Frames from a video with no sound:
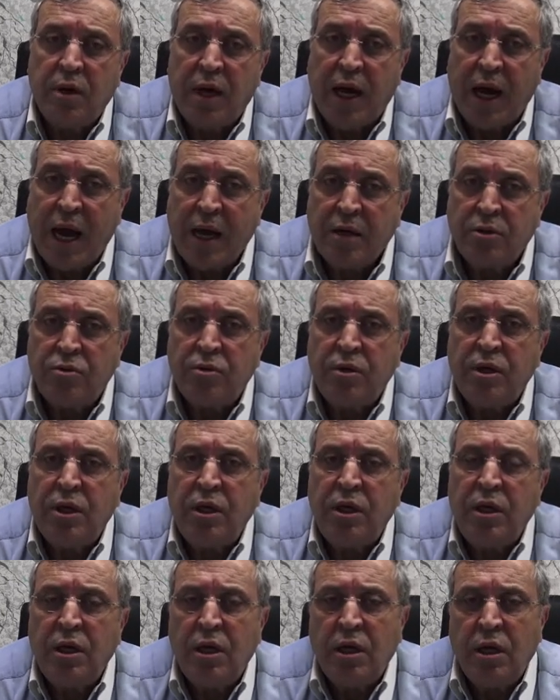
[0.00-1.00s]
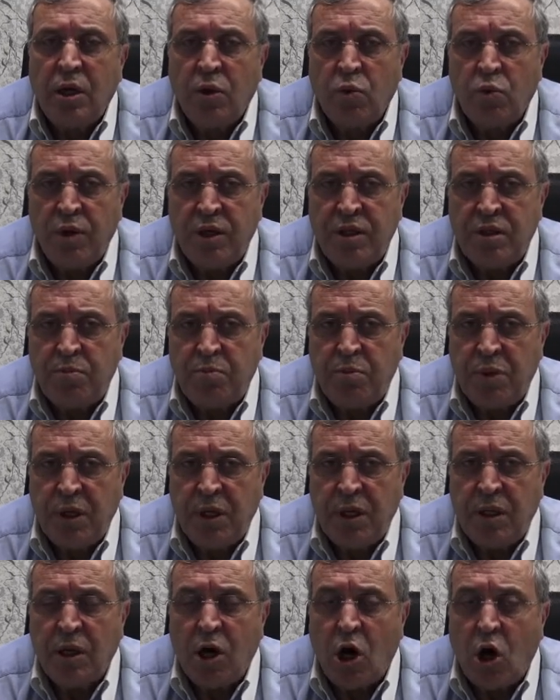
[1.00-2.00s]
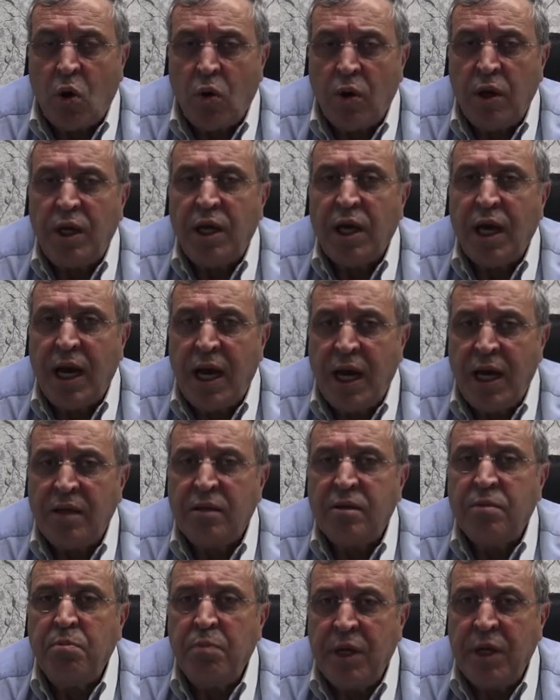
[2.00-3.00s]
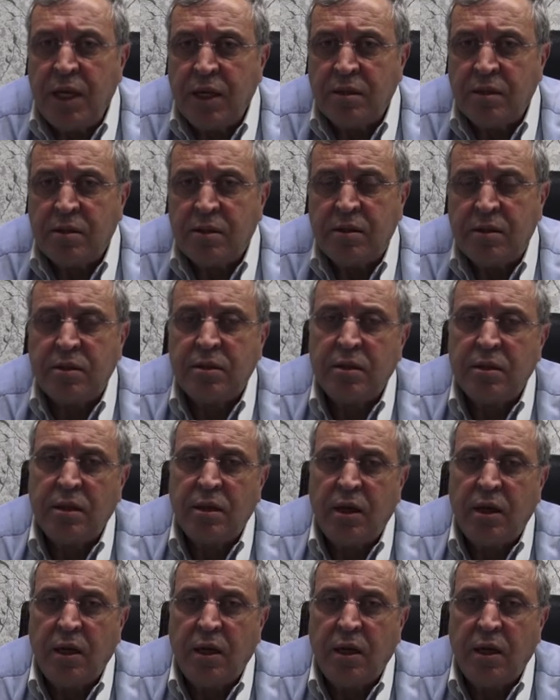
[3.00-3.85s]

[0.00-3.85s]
Actually, we spend only 8 minutes.